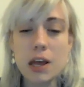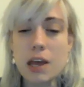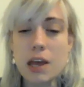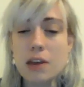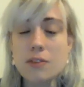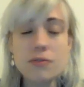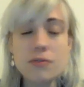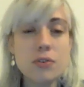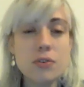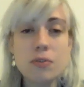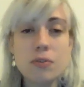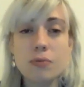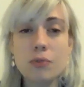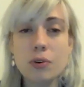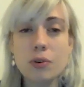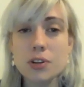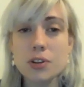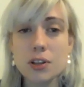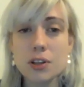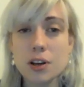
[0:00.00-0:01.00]
infinite
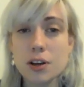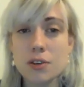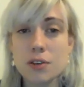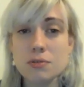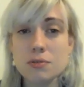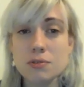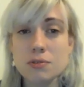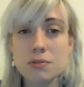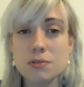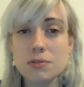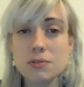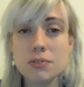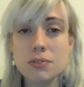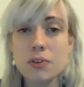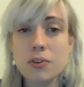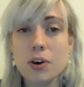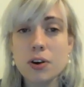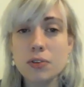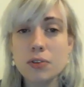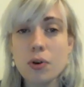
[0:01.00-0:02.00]
and
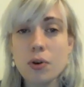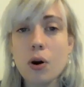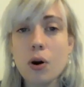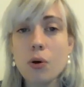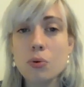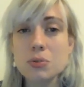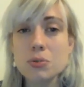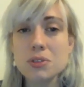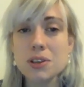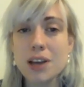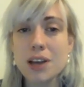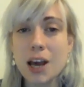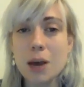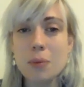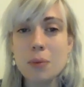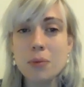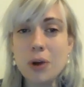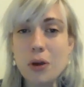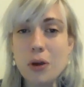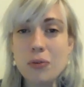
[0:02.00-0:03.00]
defined roles. You
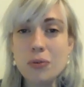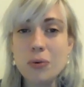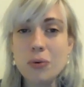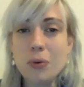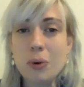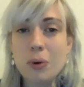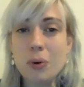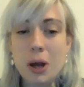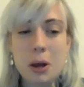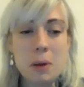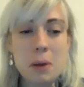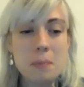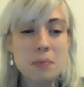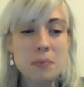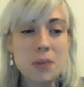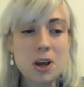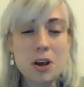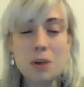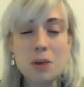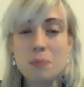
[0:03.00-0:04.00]
can go for
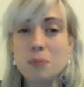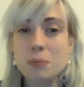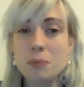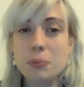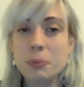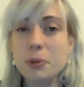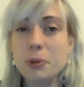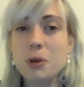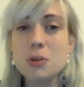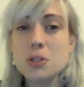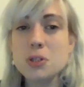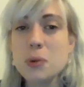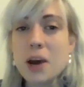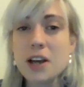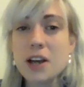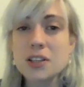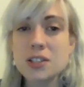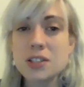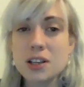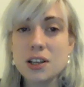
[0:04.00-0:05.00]
use
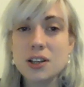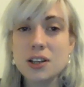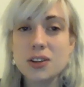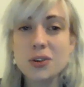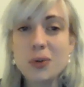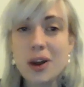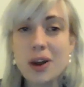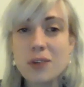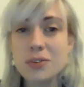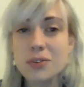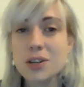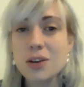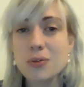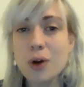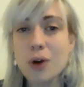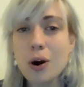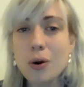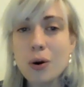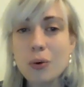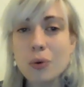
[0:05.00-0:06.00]
UX in your everyday
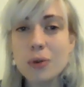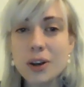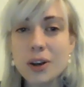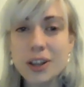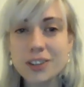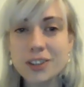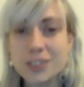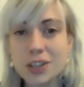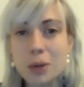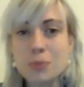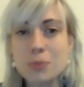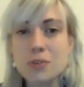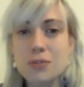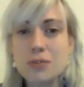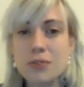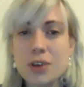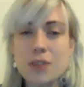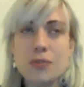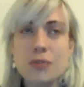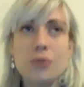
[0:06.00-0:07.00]
role, in terms
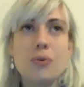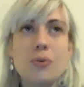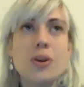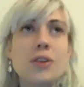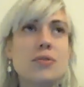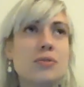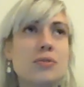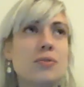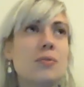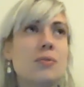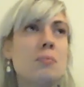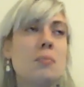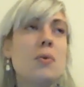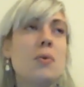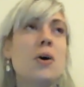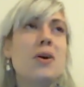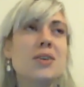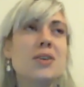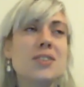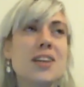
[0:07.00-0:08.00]
of if you're in
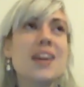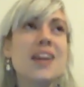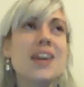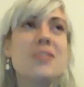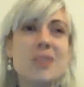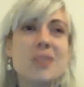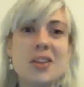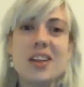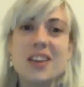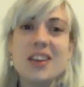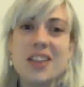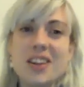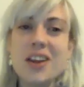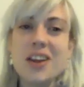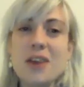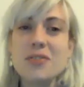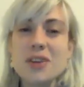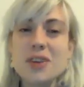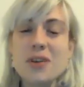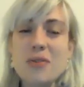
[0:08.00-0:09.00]
say
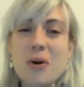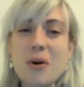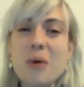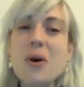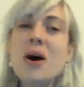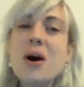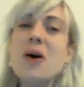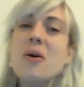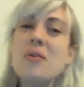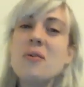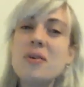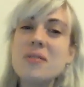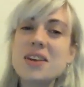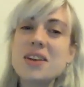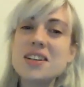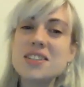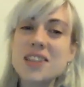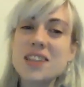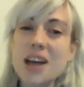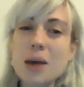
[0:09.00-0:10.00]
the everyday role. What I
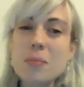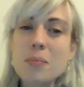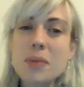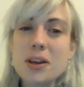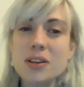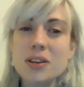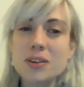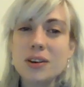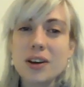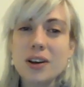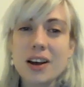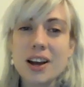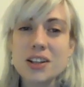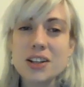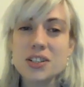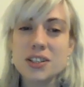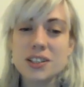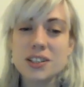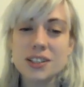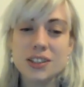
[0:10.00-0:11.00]
mean is it can be
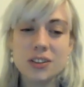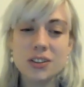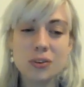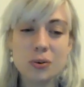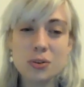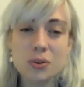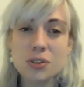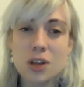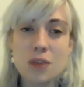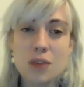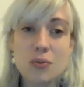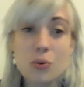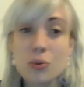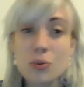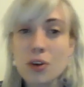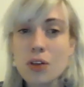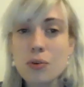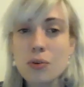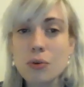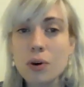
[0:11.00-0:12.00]
actually crossed over
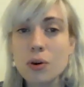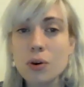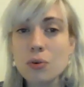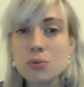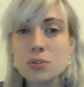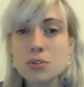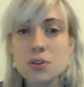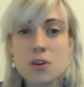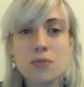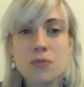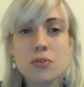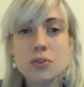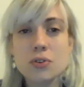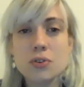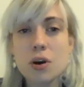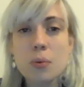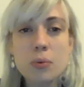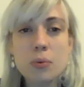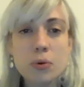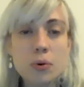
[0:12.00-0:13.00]
with other roles. So for
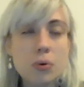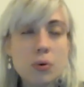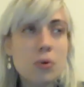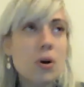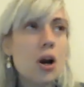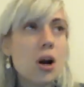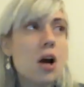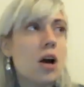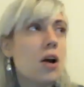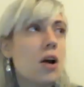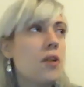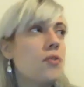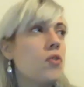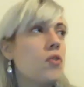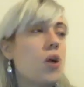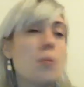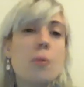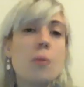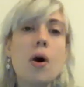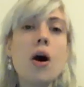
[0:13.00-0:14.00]
example,
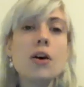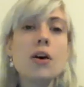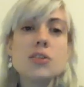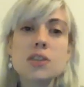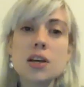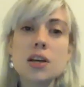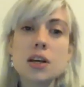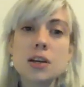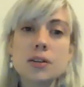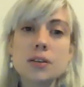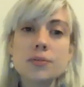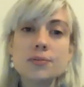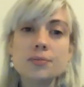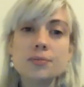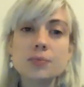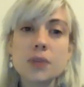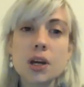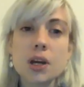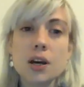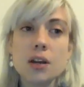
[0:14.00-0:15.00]
go marketing
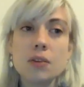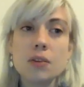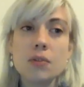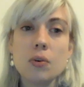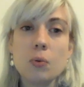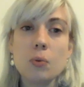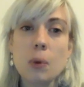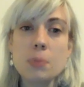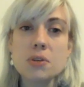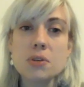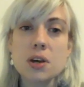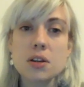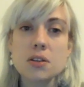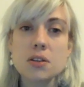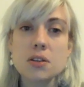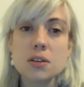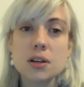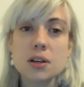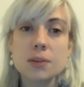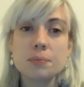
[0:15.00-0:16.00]
and website
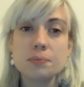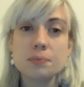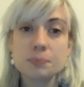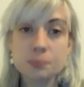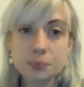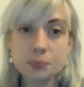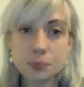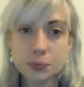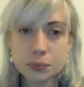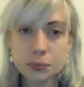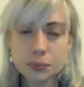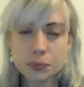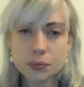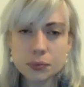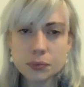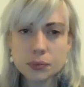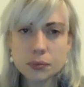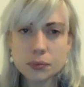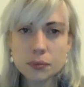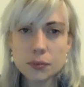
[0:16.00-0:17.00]
design.
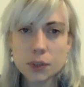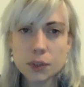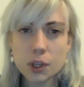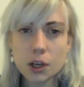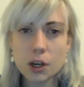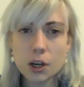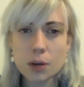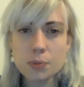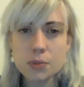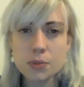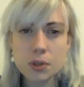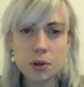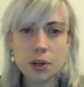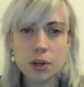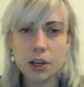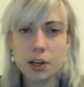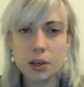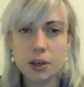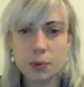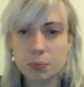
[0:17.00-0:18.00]
So
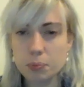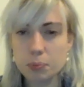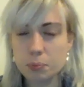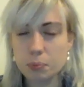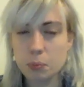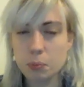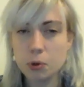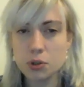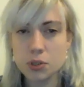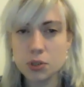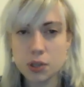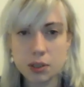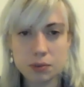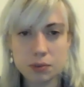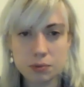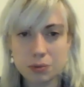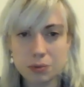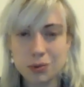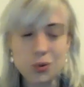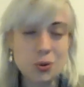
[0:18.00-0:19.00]
you're looking at
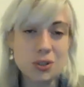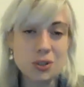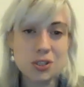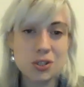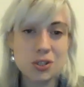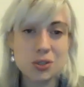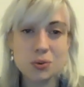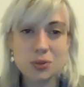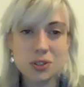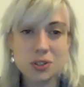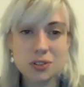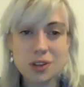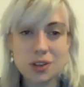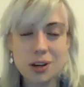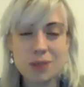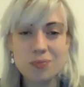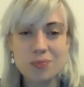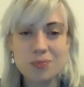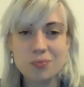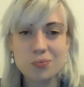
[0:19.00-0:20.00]
monitoring, doing digital
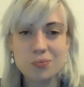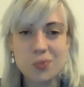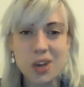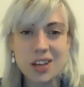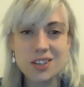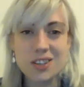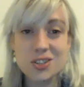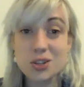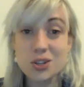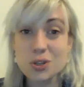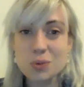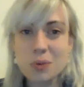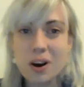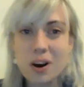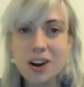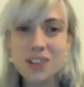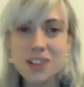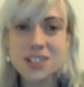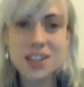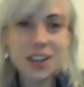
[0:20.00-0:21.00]

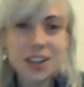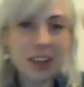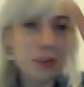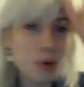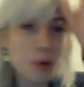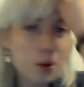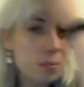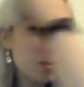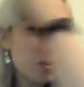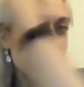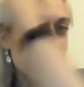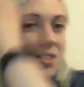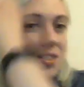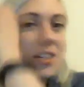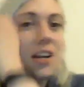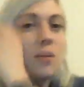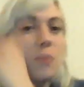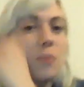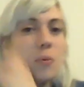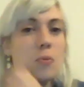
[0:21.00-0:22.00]
marketing. You might be
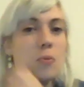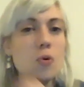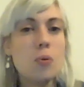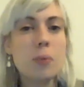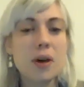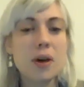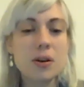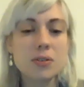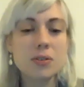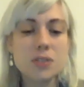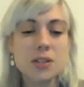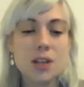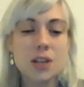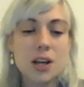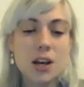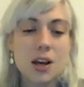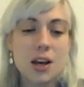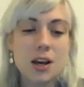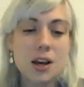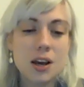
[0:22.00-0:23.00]
understanding a bit more about
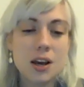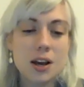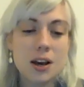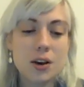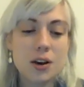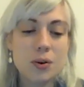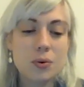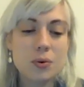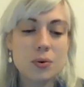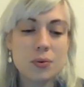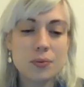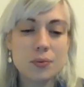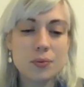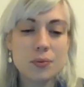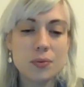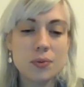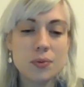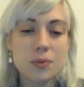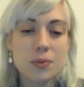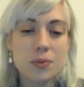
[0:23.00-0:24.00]
how